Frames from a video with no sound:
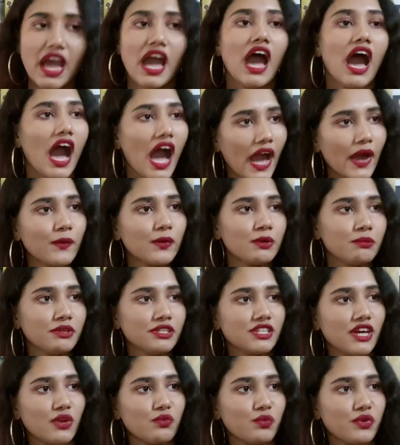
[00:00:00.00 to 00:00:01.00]
I want to be
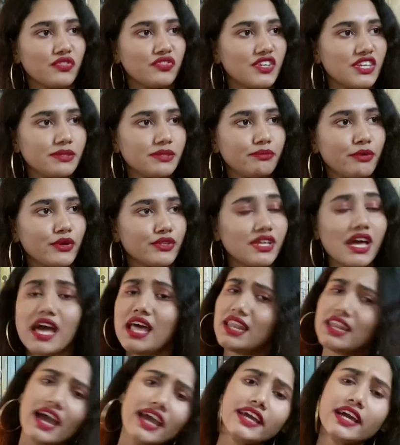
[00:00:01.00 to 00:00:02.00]
done with these books
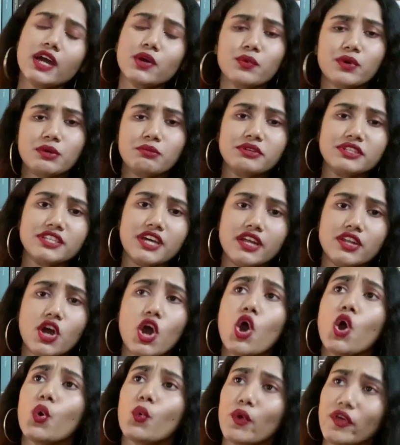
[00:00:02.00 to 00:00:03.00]
like I want to be done
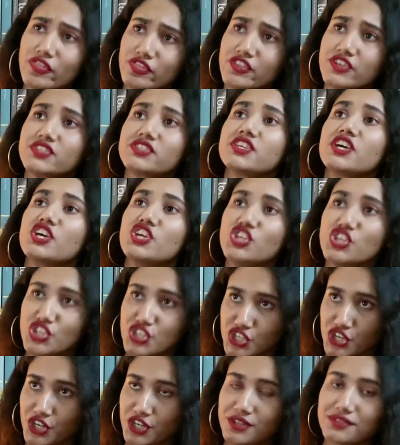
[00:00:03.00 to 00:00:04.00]
with this
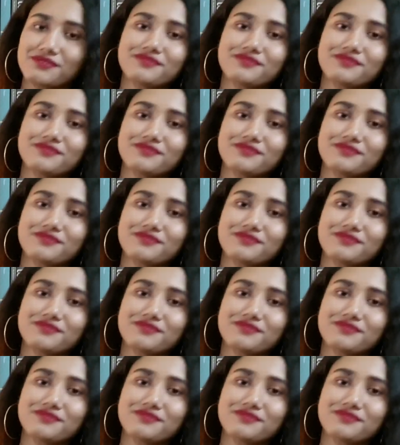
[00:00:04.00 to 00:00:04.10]
year.